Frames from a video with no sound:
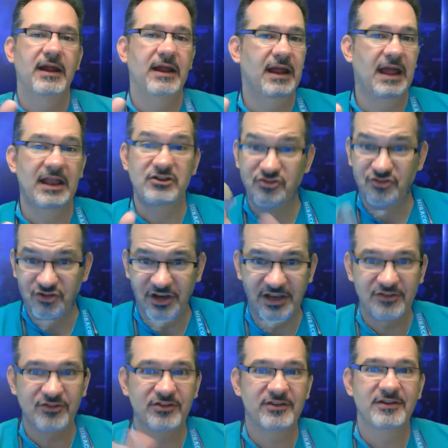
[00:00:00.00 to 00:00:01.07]
And
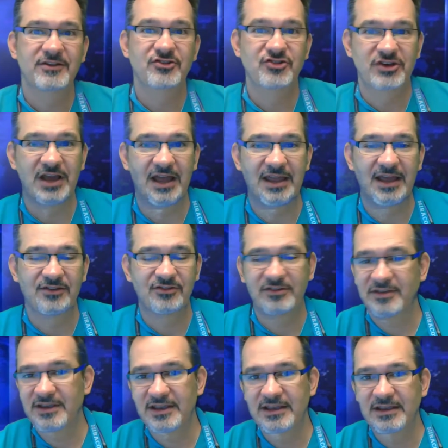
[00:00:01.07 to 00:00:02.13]
gist,
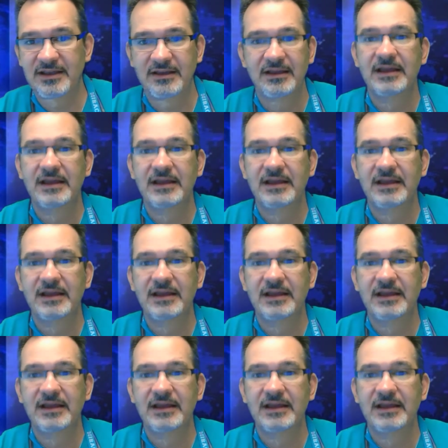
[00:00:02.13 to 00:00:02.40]
G-I-S-T,